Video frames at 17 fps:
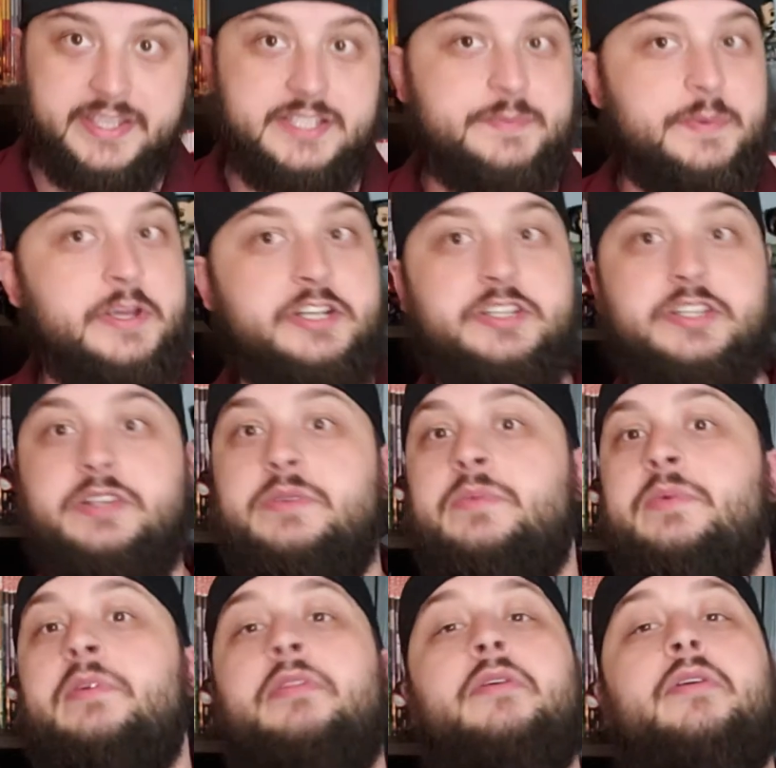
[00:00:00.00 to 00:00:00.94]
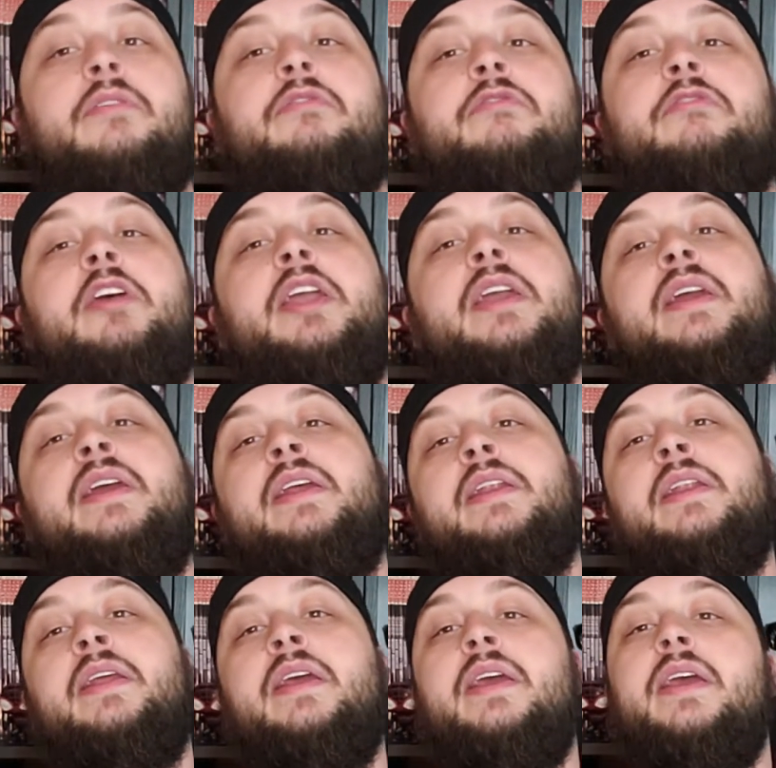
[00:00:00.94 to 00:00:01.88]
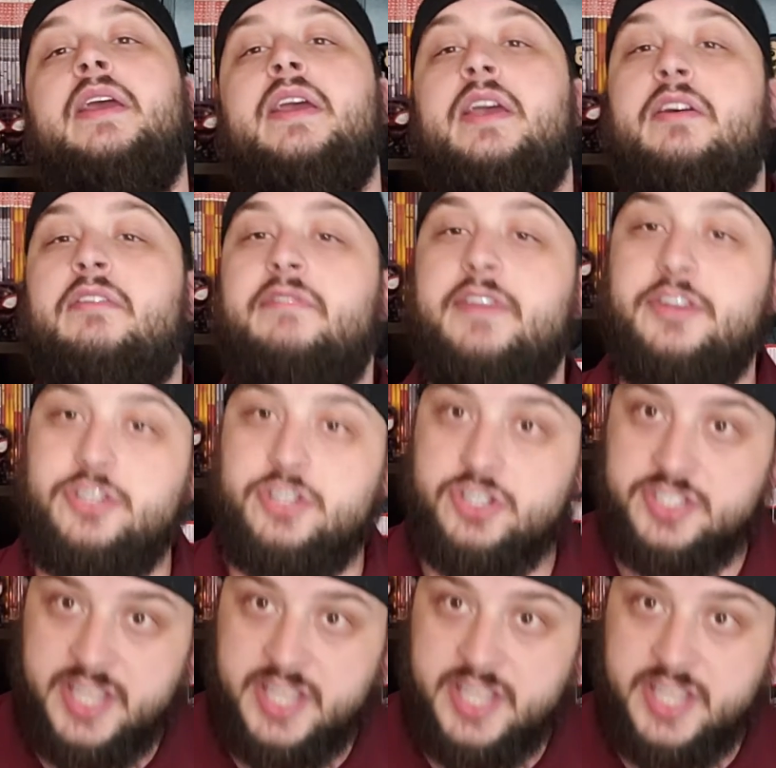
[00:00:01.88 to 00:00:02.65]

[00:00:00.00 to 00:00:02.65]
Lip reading: especially with her fate in Avengers